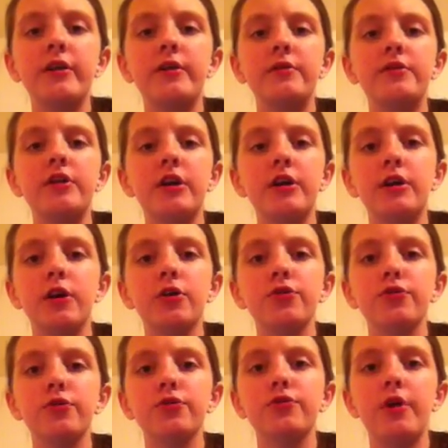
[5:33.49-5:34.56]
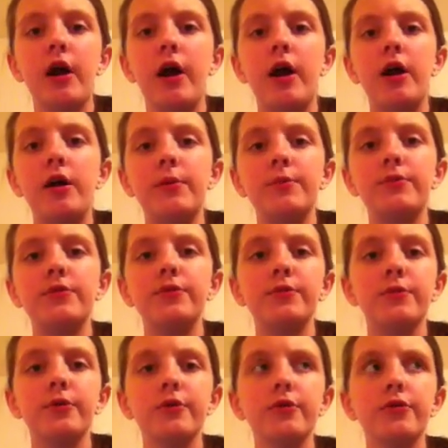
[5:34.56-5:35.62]
in King Arthur times
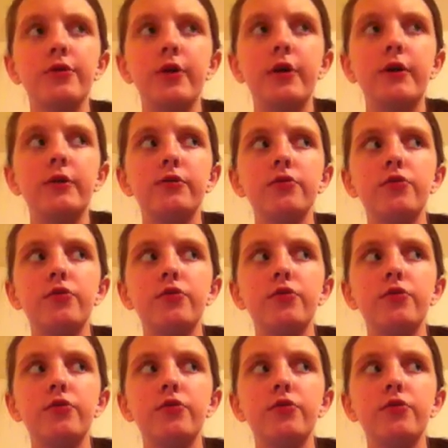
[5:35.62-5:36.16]
where it's like